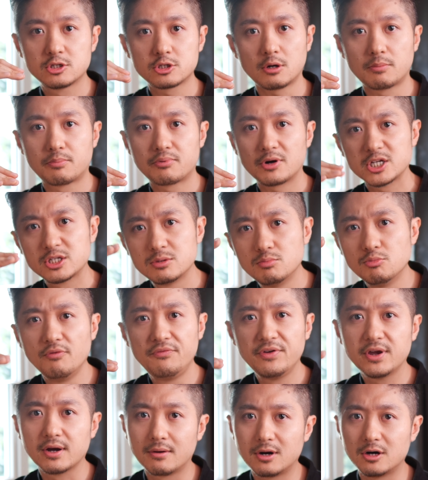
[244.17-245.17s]
stock price
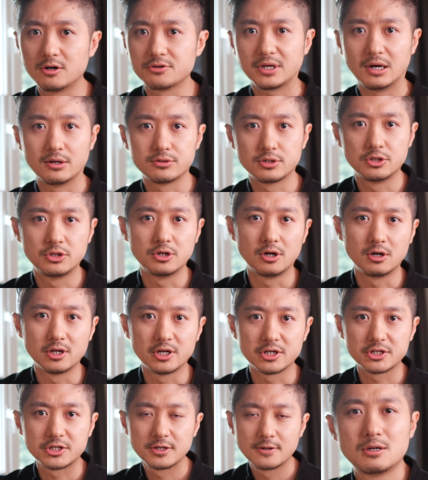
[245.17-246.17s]
moving around
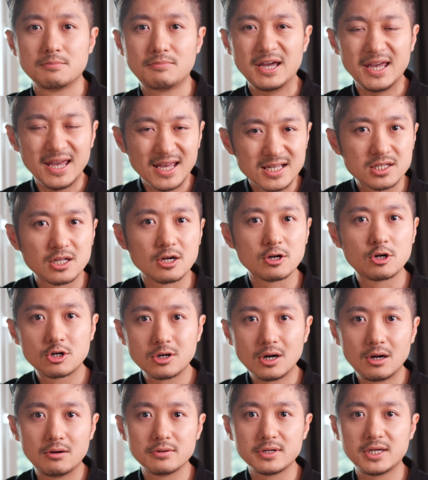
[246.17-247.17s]
$1,000. But as the
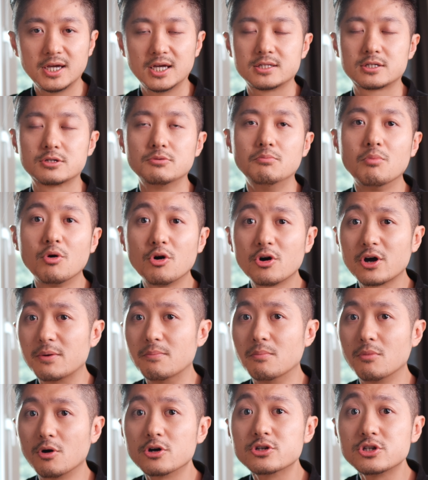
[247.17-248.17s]
crowd gets more
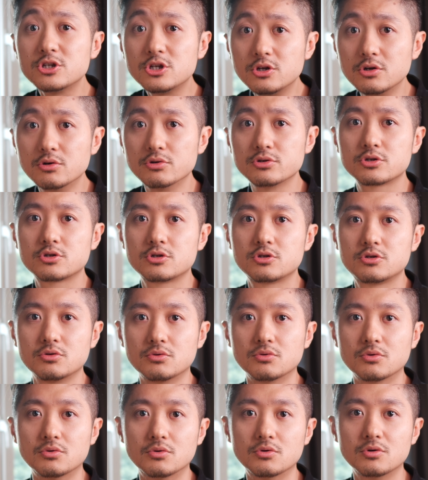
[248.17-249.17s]
and more used
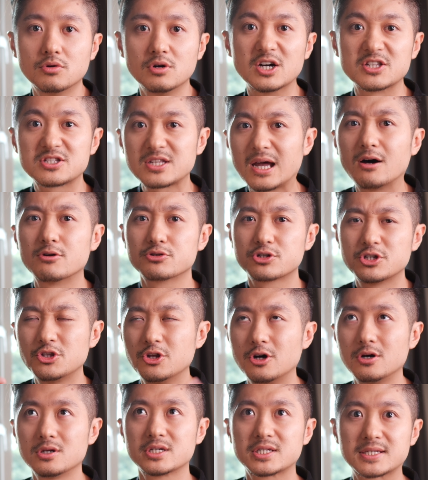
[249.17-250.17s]
to
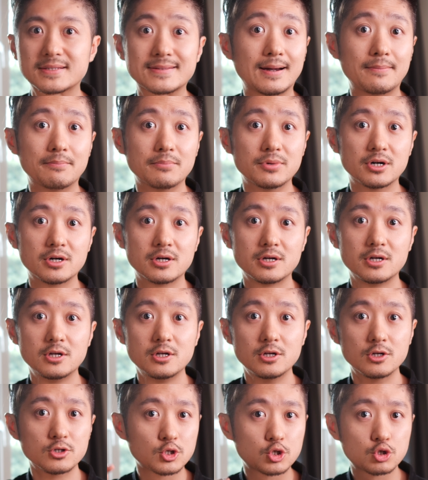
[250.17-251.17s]
$1,000 number,
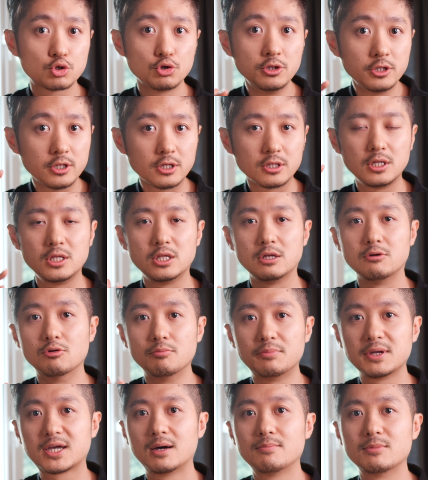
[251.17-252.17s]
soon it will
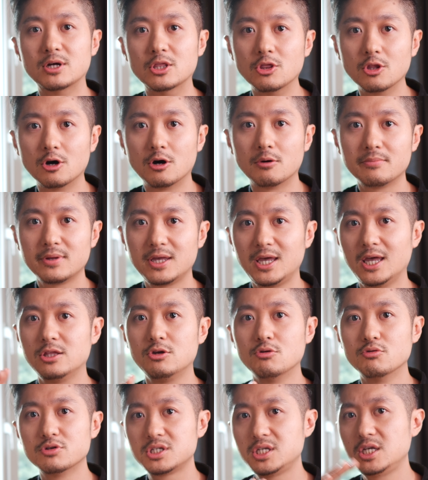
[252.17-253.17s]
become a norm
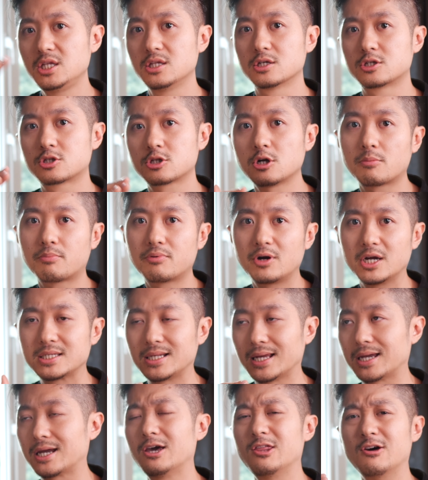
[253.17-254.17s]
and you'll see the stock price
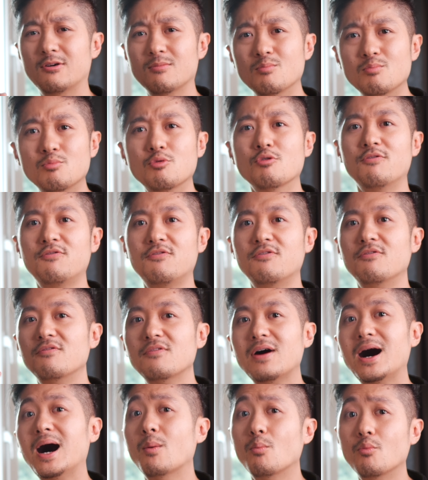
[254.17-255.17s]
like kind of move
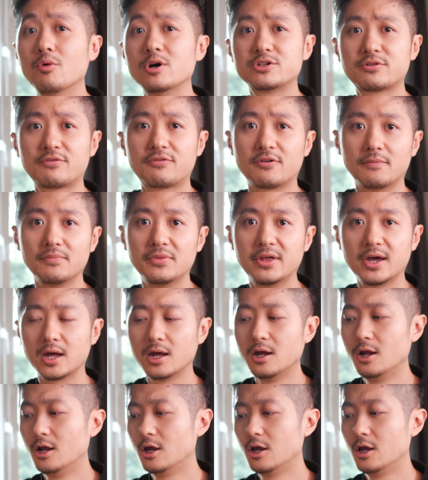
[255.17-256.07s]
upwards from there.